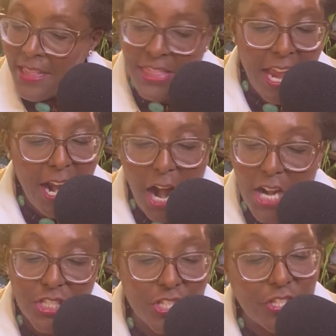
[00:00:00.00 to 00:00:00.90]
there are
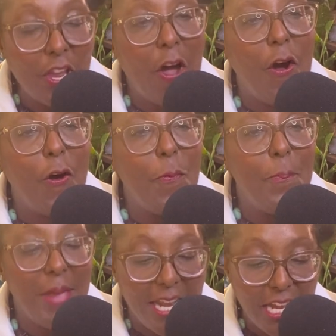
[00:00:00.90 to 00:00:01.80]
so
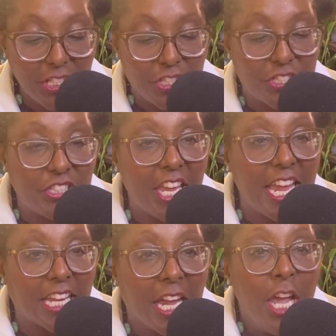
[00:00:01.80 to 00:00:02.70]
many
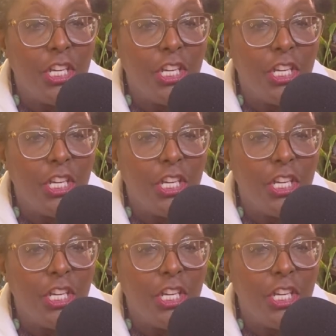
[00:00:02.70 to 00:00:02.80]
sick